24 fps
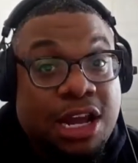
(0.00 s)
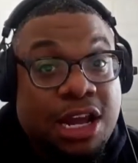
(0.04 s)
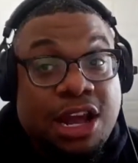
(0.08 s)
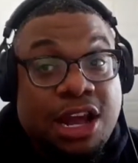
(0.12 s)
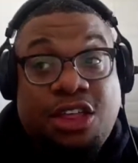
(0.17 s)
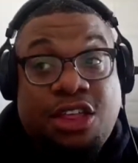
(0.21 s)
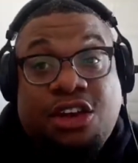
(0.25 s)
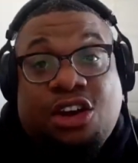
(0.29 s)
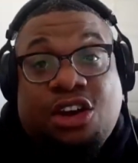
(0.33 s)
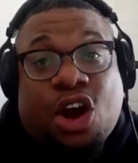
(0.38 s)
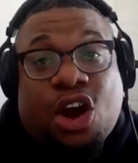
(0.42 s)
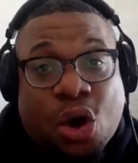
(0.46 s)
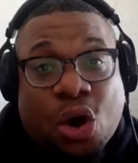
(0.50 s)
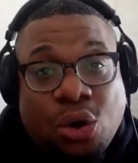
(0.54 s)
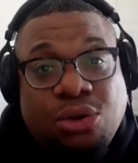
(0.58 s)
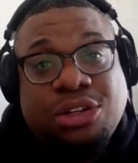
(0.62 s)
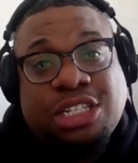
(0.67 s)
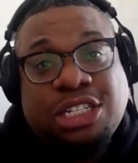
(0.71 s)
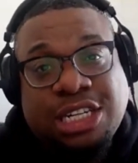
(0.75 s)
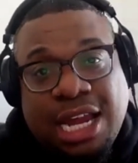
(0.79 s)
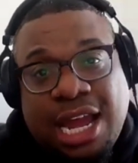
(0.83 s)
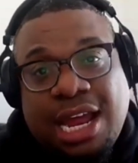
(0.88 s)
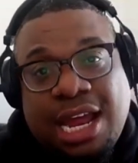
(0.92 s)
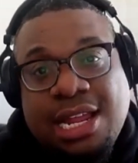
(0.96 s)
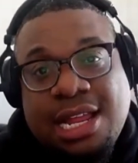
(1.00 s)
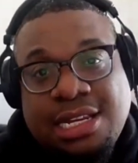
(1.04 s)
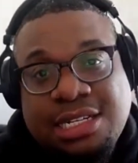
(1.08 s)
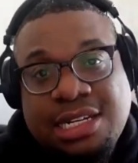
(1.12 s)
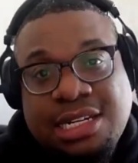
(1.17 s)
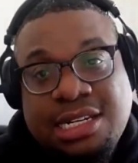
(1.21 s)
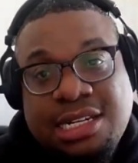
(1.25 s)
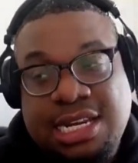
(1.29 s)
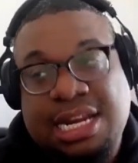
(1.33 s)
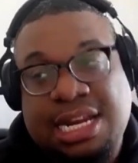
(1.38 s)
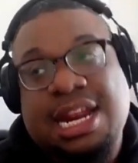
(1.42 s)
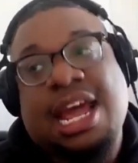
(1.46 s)
their own
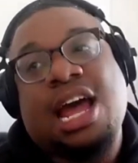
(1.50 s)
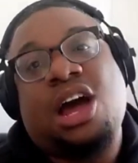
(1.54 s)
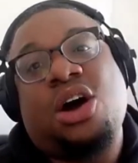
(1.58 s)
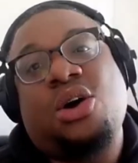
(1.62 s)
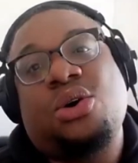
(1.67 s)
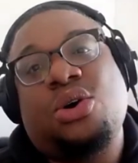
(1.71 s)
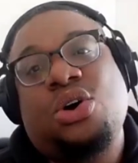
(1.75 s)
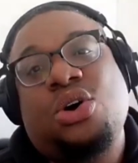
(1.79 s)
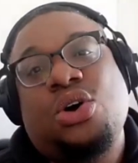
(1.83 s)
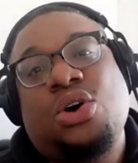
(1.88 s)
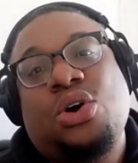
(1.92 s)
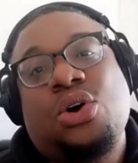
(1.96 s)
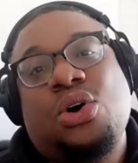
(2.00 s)
challenges and how